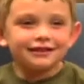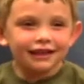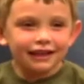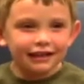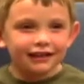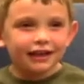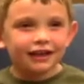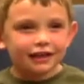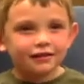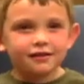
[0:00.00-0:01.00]
to
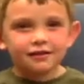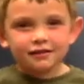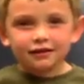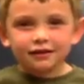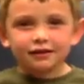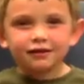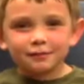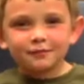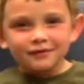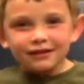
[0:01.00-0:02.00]
say that
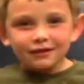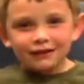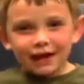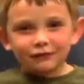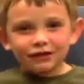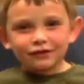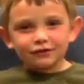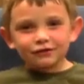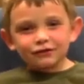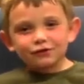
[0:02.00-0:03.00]
um, that we
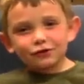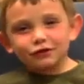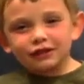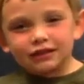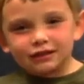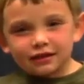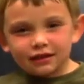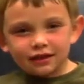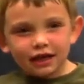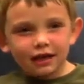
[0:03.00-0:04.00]
go to Cory's
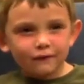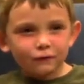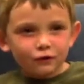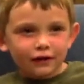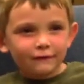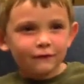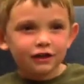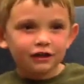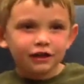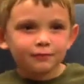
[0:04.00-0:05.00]
and have great
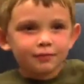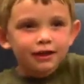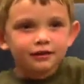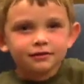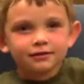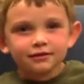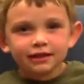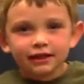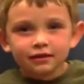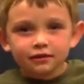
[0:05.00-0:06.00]
fun and play Just
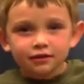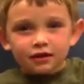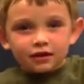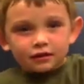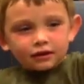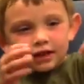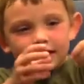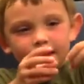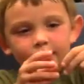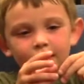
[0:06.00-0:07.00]
Dance
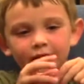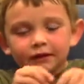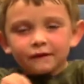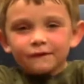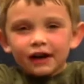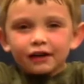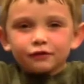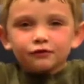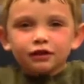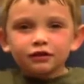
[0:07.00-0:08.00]
that I like the
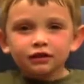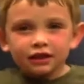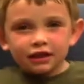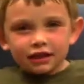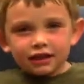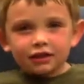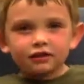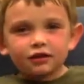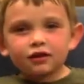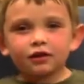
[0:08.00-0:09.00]
fire one
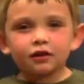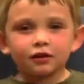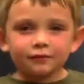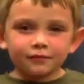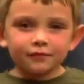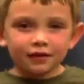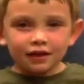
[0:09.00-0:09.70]
and um